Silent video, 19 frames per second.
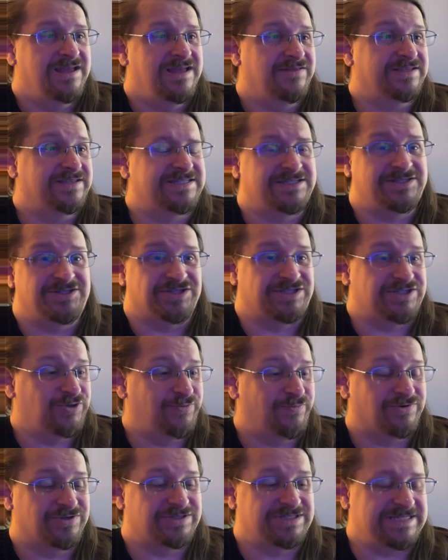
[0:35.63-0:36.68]
This is just
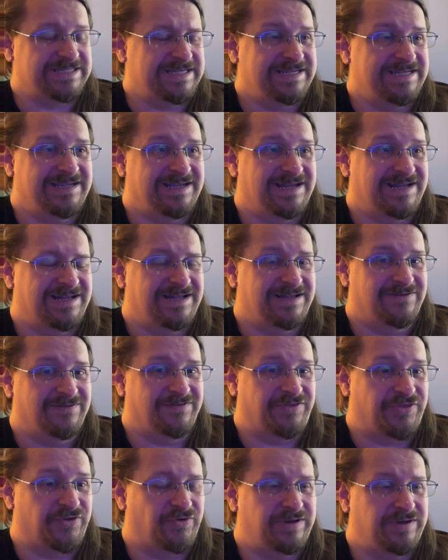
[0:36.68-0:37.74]
Super C uh,
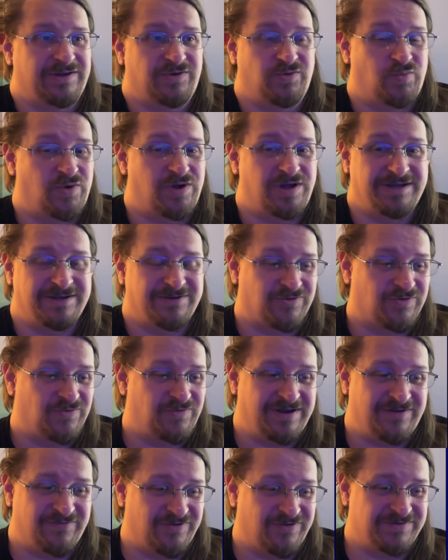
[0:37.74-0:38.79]
30 and 1, or
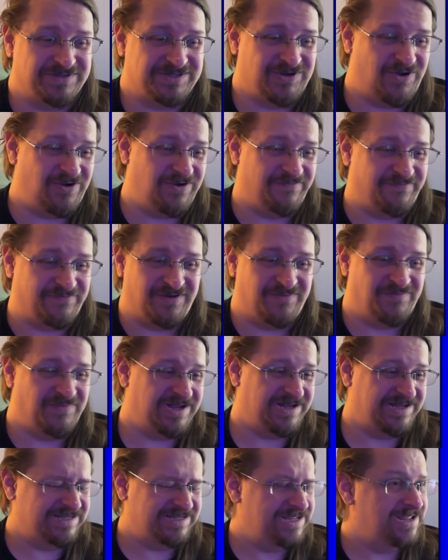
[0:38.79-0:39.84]
whatever it was called, from uh,